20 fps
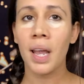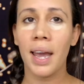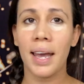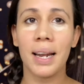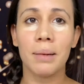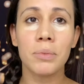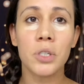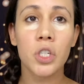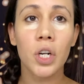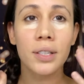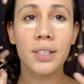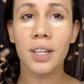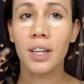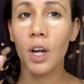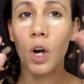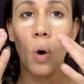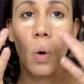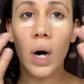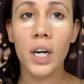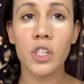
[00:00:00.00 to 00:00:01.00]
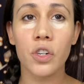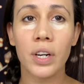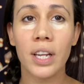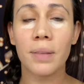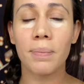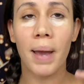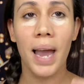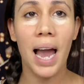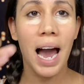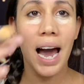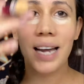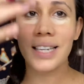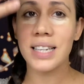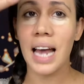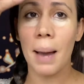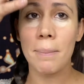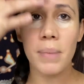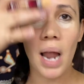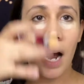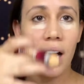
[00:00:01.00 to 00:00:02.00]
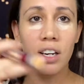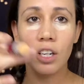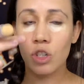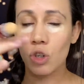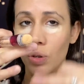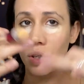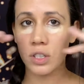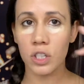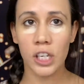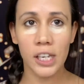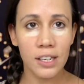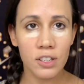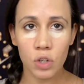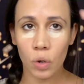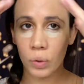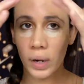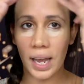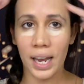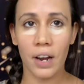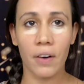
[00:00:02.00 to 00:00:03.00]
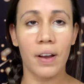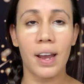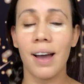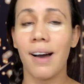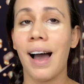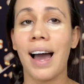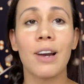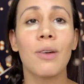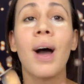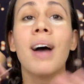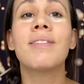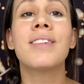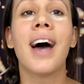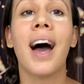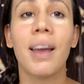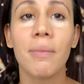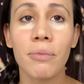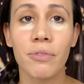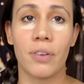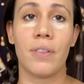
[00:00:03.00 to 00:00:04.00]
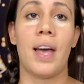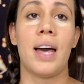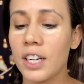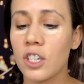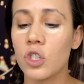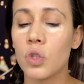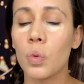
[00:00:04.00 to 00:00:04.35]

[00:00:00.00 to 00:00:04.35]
And I'm just gonna go underneath my eyes. I'm not gonna do the T-zone area. I don't have time for that. I just